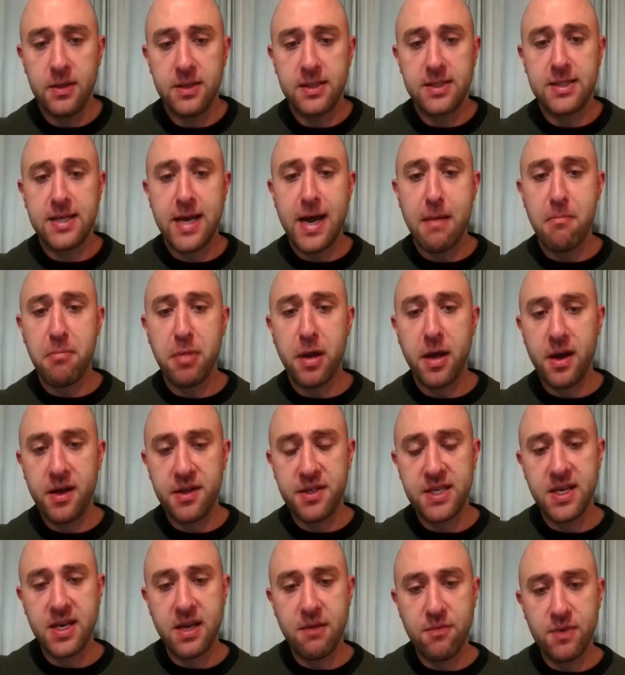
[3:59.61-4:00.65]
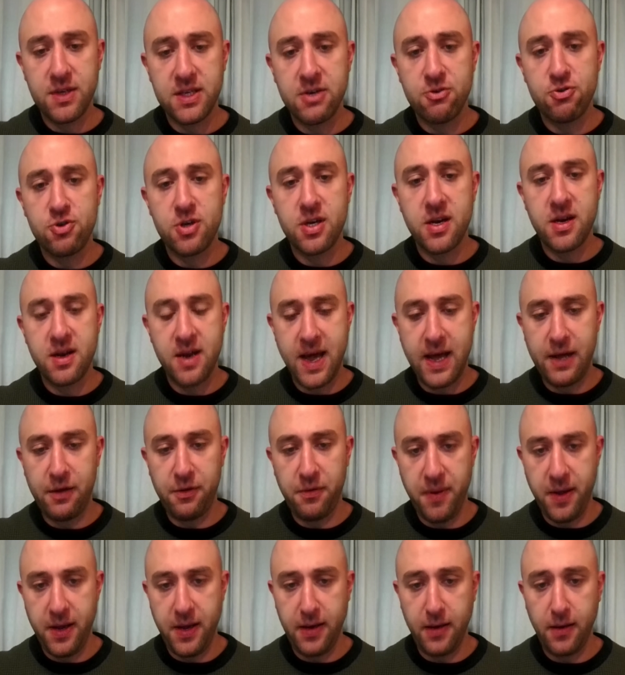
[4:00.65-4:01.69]
Sam Blythe said he was interested in
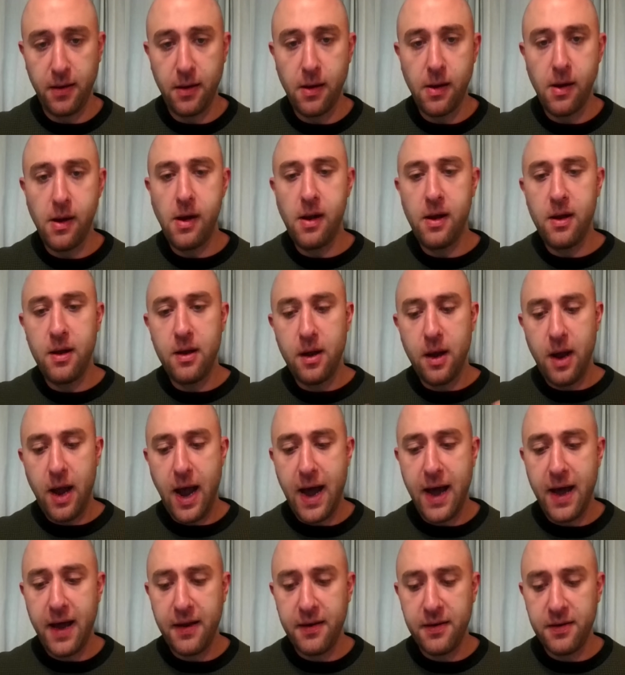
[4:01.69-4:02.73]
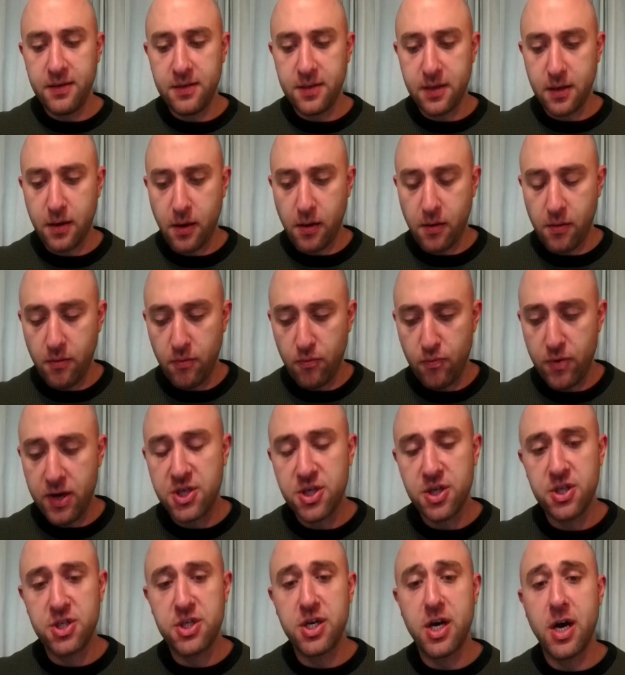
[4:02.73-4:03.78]
helping, and
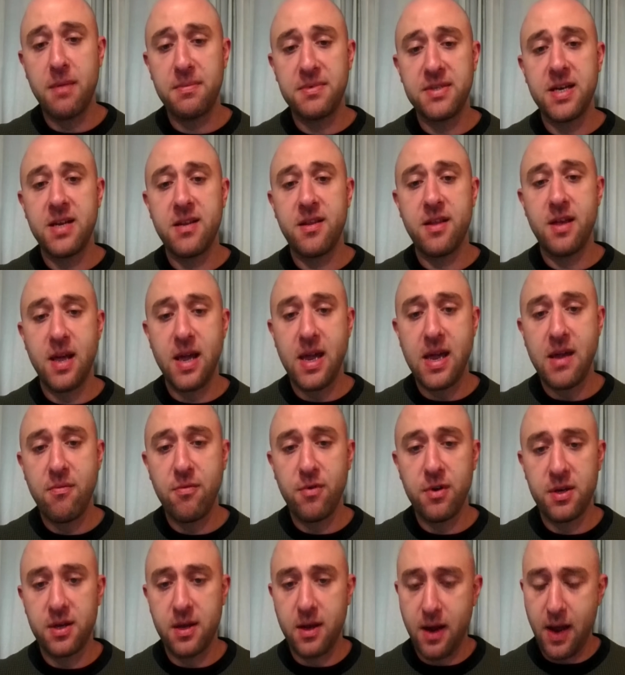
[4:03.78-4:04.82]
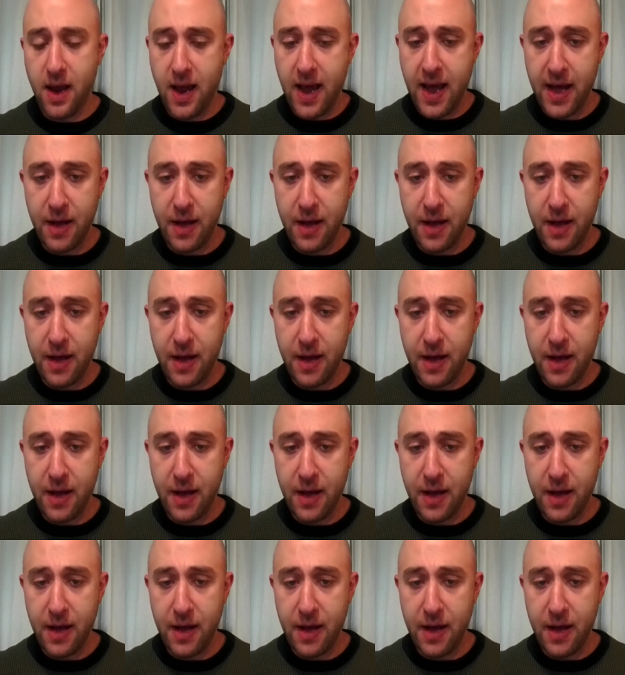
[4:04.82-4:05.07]
Richard Sharp said that he would